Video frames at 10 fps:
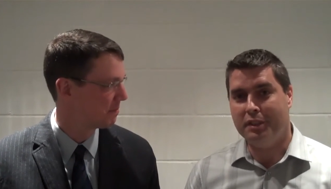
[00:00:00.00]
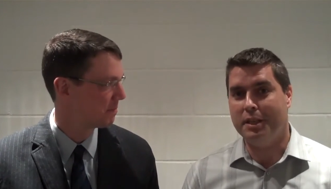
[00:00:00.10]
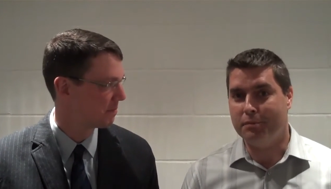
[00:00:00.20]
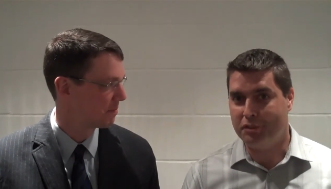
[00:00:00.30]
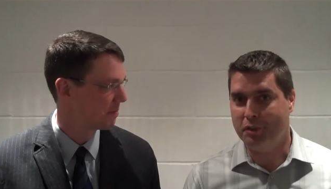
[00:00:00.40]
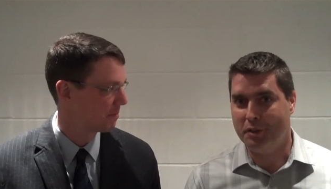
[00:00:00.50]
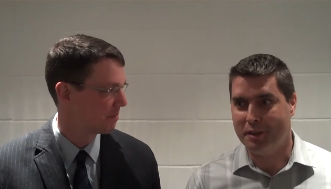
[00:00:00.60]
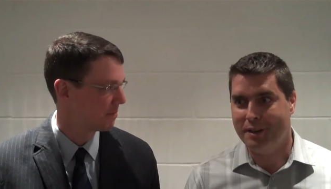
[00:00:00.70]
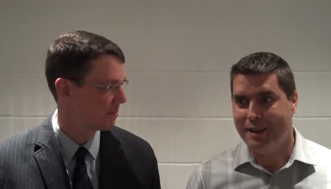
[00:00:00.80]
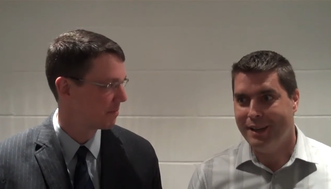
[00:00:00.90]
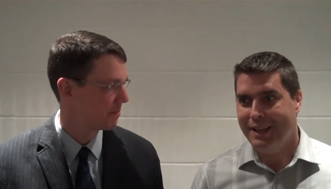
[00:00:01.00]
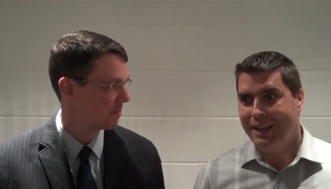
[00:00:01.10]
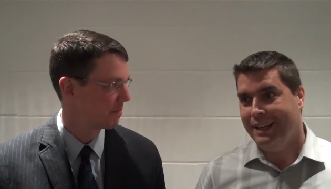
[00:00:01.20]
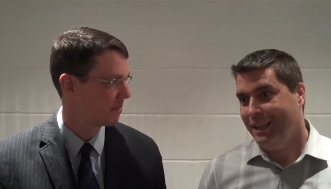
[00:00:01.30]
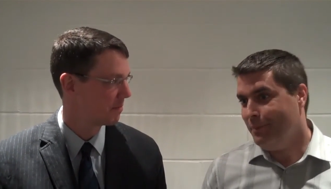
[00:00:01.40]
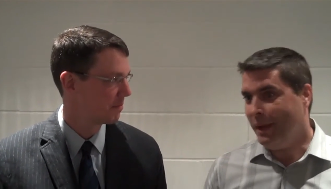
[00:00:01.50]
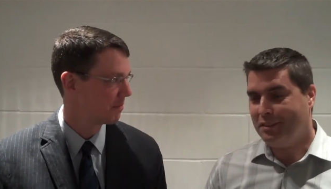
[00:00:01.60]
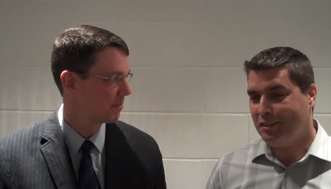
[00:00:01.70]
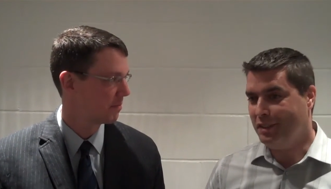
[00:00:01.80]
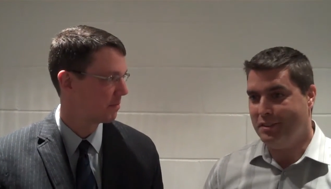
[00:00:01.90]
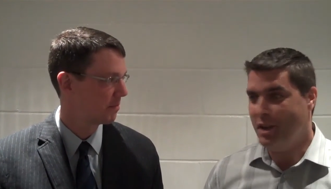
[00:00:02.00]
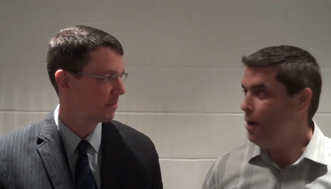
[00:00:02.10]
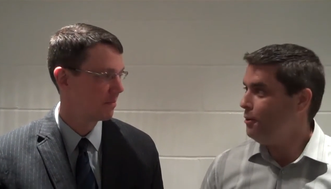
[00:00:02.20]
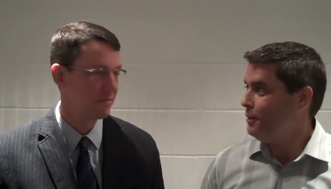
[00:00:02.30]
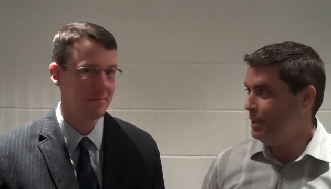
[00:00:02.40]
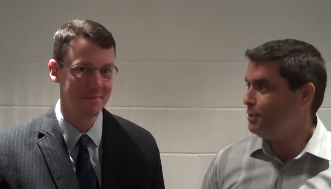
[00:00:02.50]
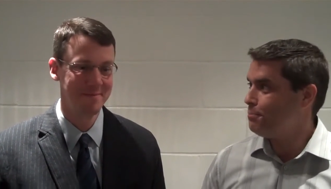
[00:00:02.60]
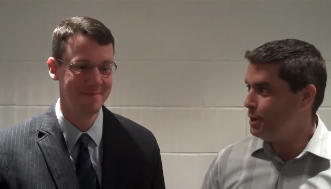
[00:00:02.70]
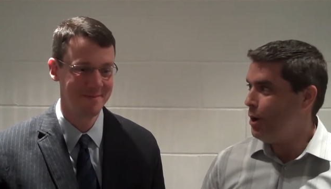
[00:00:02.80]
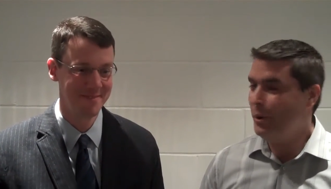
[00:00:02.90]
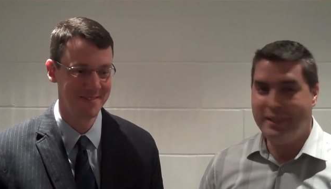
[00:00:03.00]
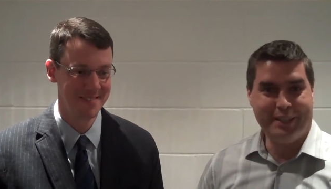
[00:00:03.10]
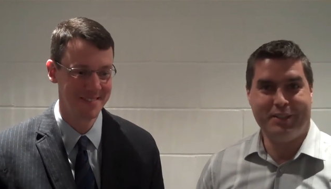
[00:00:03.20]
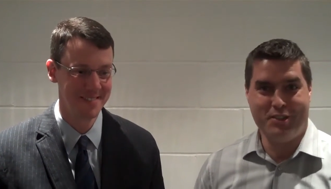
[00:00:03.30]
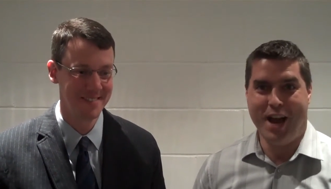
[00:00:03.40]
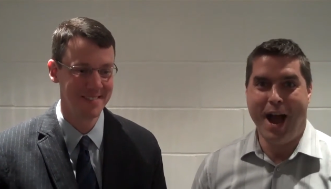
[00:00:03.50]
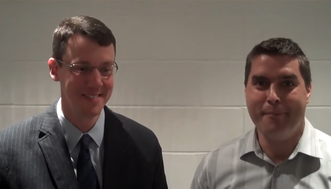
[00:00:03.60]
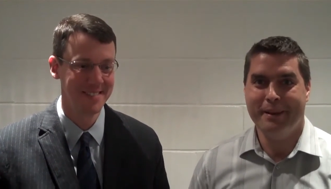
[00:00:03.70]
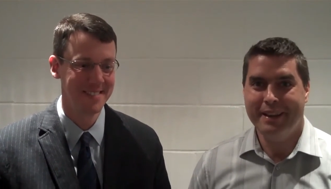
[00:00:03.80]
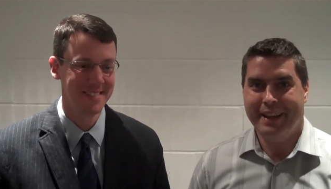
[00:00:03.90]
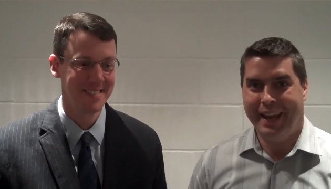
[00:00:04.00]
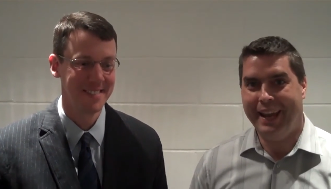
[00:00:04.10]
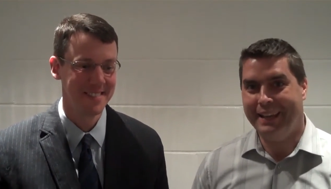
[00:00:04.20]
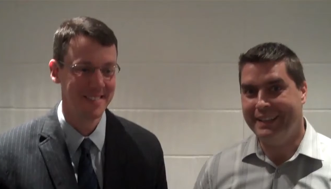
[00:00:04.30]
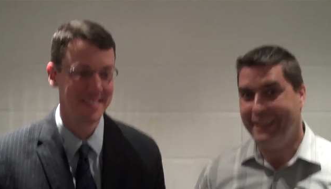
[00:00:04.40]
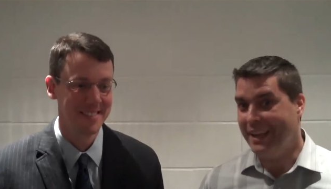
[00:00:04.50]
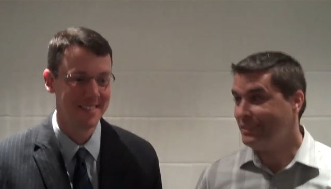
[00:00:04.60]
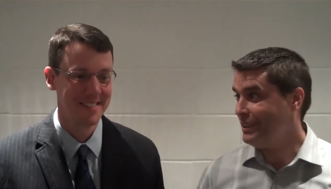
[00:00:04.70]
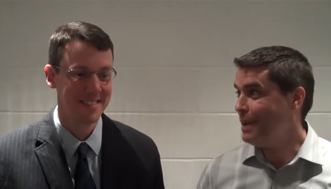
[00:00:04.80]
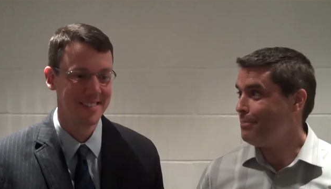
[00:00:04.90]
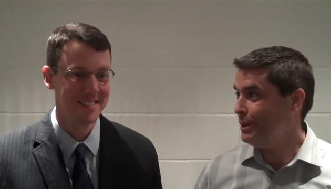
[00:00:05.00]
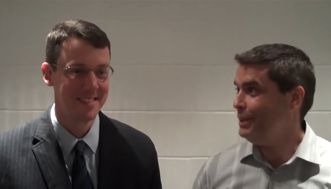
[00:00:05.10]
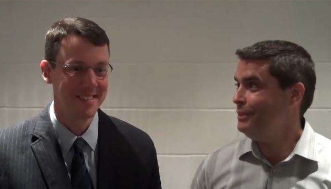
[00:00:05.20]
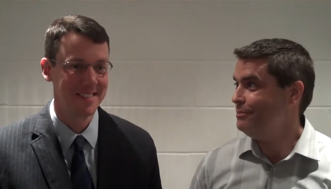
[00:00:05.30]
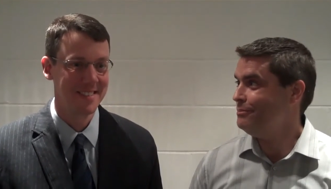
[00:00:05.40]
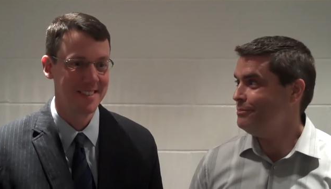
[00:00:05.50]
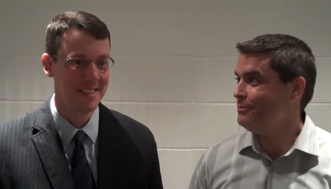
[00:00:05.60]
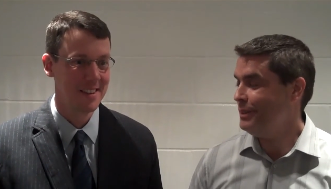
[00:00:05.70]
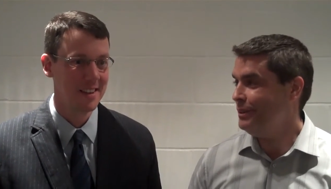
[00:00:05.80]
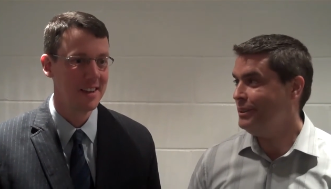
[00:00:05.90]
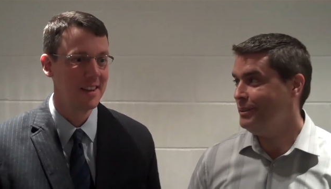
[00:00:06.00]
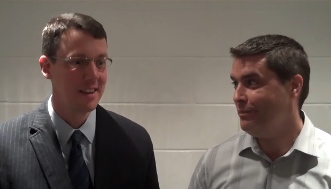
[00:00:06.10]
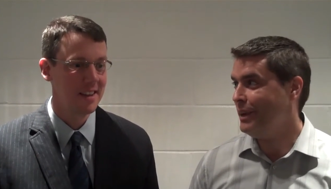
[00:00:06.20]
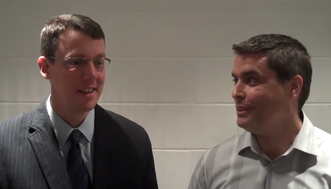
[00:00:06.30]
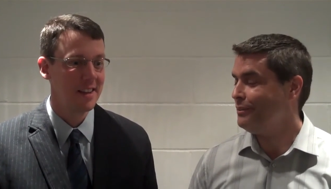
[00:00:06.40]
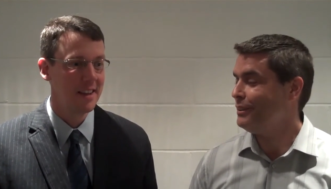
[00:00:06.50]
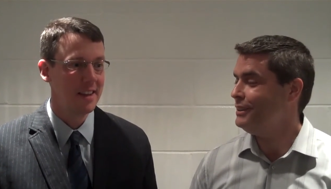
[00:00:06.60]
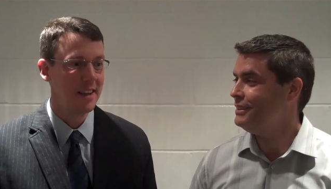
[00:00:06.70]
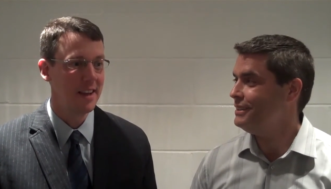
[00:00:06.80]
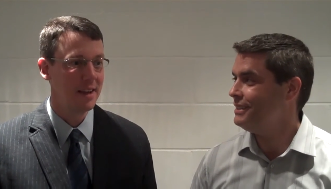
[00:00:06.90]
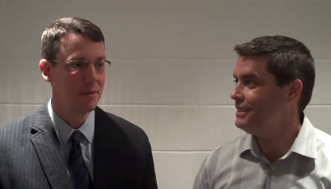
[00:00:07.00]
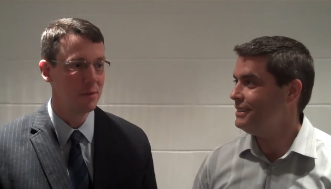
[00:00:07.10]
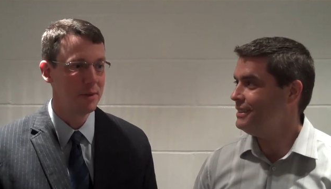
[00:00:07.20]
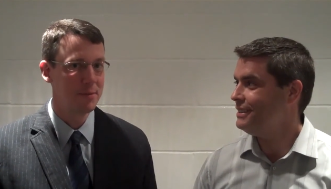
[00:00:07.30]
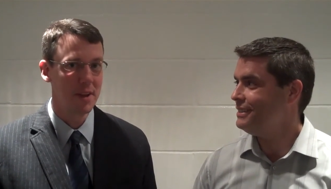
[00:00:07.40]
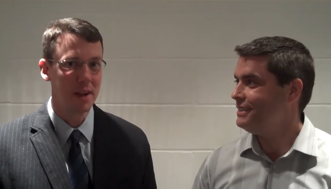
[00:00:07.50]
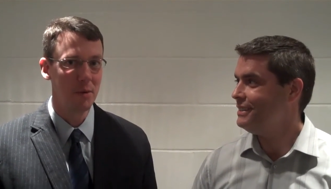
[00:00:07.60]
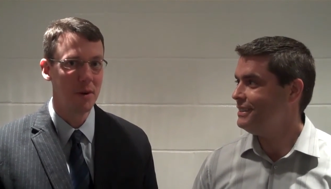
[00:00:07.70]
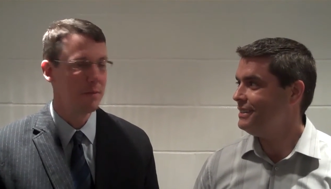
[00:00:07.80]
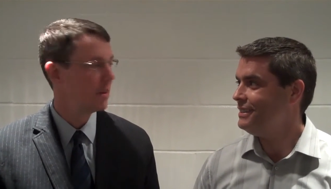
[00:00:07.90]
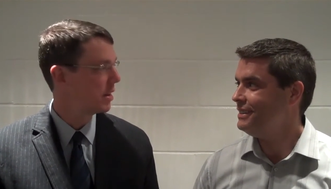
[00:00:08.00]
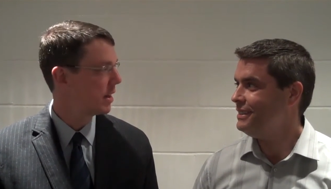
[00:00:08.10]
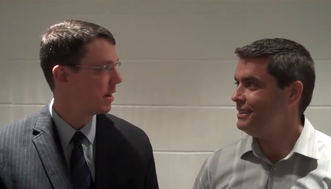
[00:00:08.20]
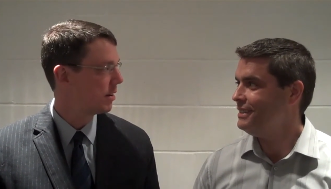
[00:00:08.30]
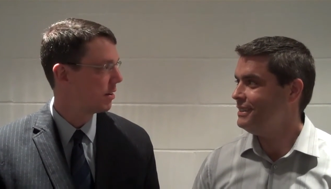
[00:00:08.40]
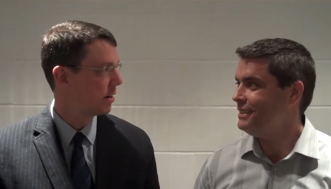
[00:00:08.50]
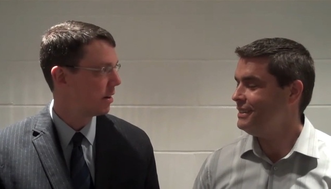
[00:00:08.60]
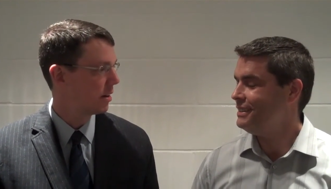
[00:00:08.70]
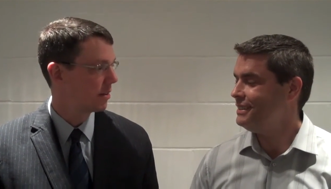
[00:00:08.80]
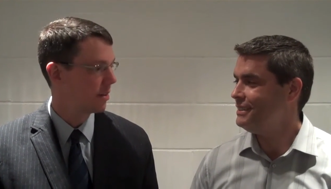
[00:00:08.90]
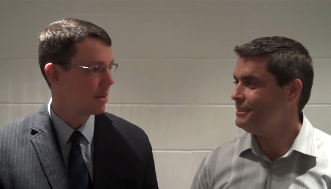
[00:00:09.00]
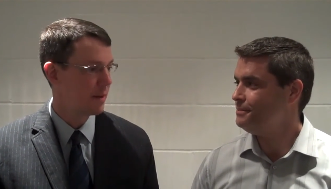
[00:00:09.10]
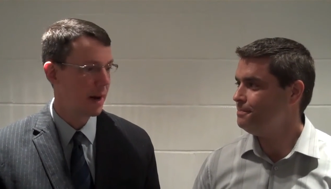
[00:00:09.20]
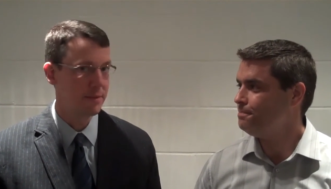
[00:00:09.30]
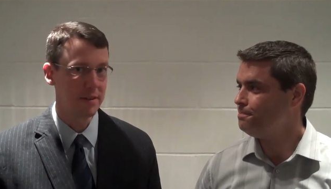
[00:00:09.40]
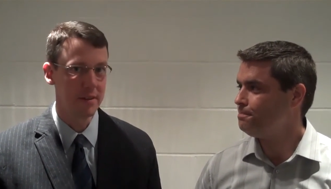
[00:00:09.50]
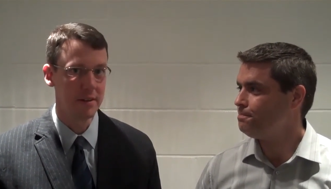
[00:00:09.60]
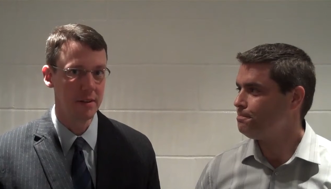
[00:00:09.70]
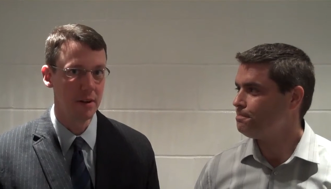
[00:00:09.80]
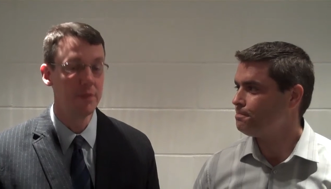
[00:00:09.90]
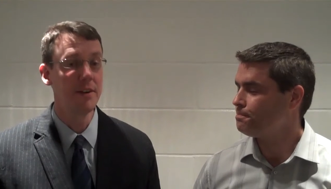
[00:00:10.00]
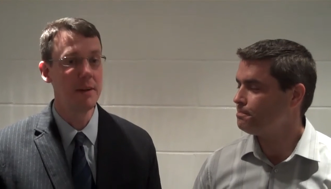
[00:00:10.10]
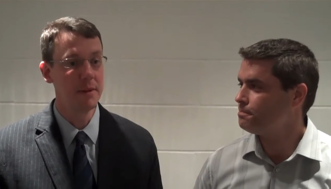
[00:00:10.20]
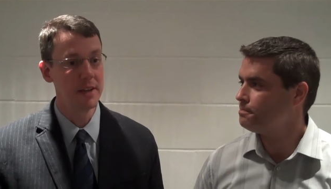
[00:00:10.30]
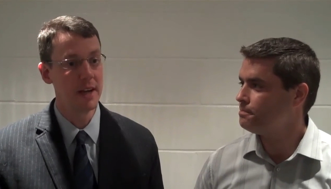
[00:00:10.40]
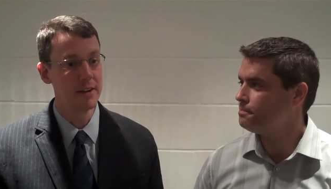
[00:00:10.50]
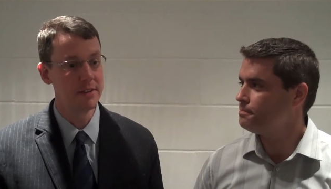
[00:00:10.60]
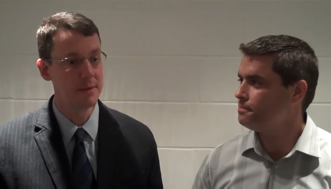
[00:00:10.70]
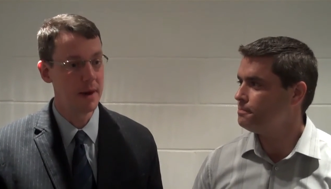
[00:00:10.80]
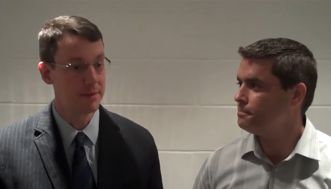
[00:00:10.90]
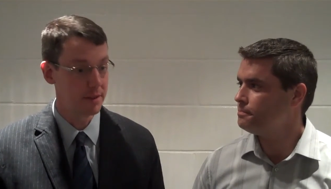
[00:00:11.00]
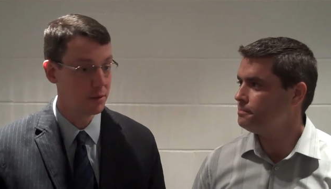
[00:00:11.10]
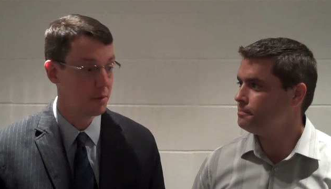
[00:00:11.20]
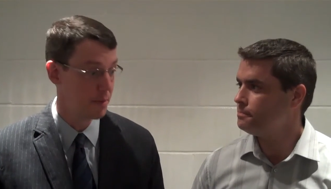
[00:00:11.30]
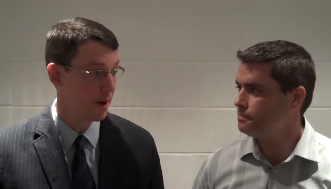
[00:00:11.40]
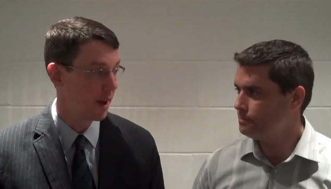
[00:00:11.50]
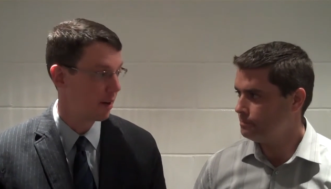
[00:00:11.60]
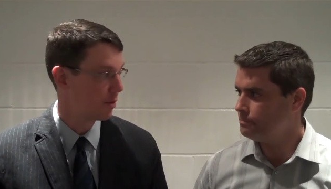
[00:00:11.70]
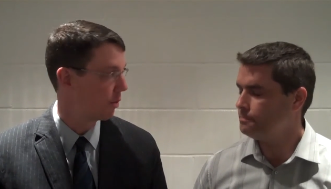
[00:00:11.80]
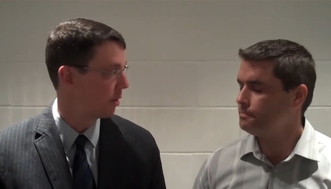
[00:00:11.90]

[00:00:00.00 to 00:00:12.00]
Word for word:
Speaker 1: using him sooner. He basically said no. He's a pro. He did his job, and he answered that pretty
Speaker 2: uh, effectively. Yeah, Rip's got a one million dollar uh, team option or five million dollar team option that will be bought out